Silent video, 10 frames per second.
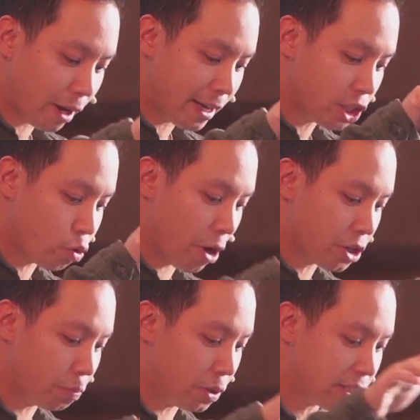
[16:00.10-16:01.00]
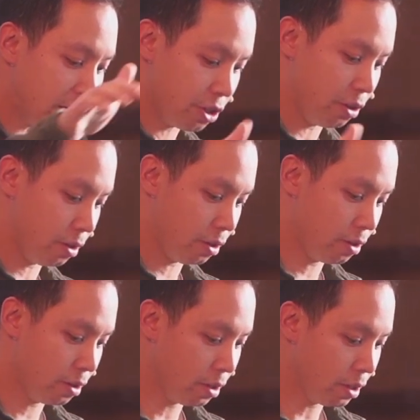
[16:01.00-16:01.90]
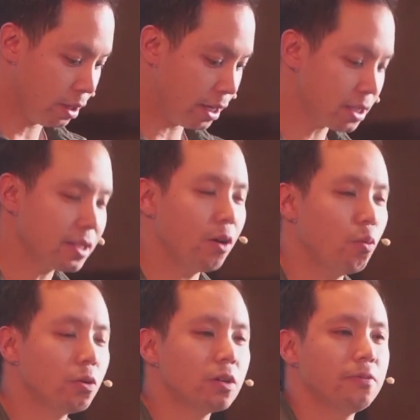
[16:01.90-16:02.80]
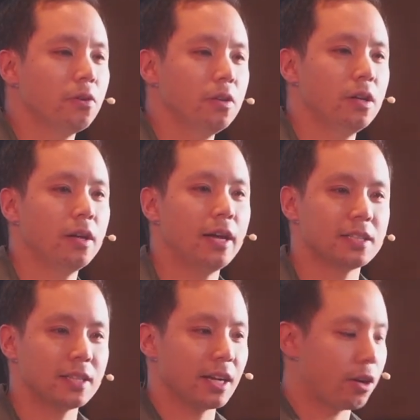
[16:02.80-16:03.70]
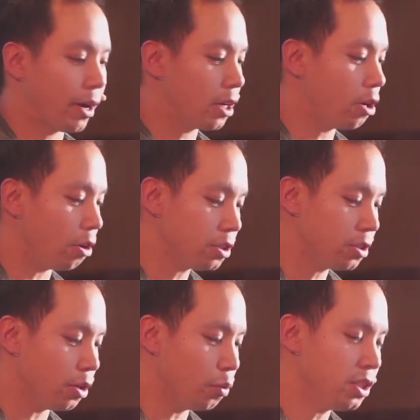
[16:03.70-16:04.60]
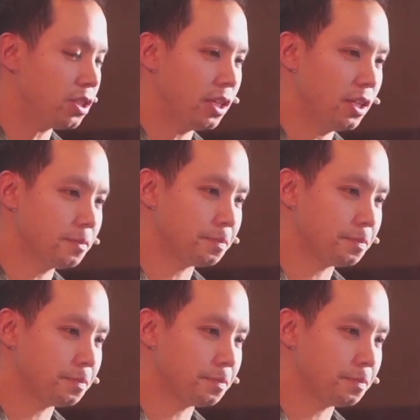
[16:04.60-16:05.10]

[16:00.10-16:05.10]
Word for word: we are his treasured possession. Isn't that wonderful? Isn't that a great cost that we see?